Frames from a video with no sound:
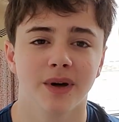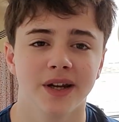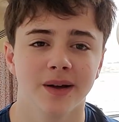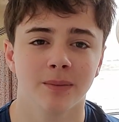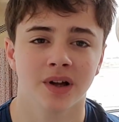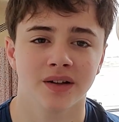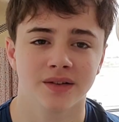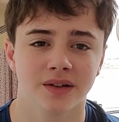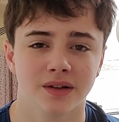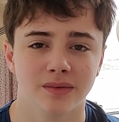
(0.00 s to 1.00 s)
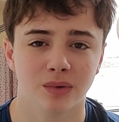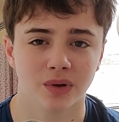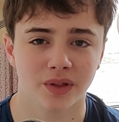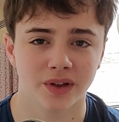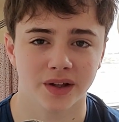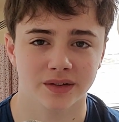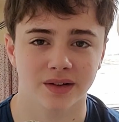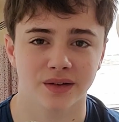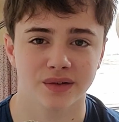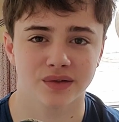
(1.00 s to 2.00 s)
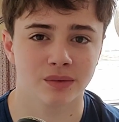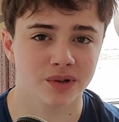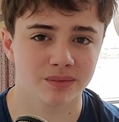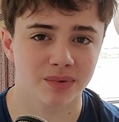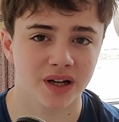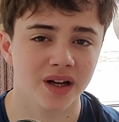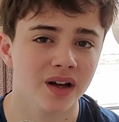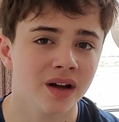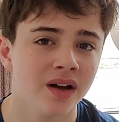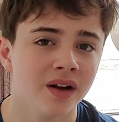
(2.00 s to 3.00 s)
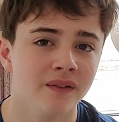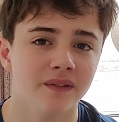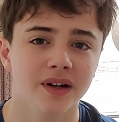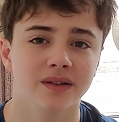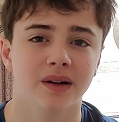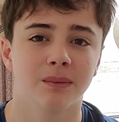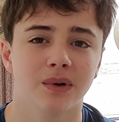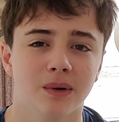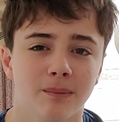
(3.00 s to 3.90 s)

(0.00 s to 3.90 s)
mainly applies to the smaller things that those drummers play. For example,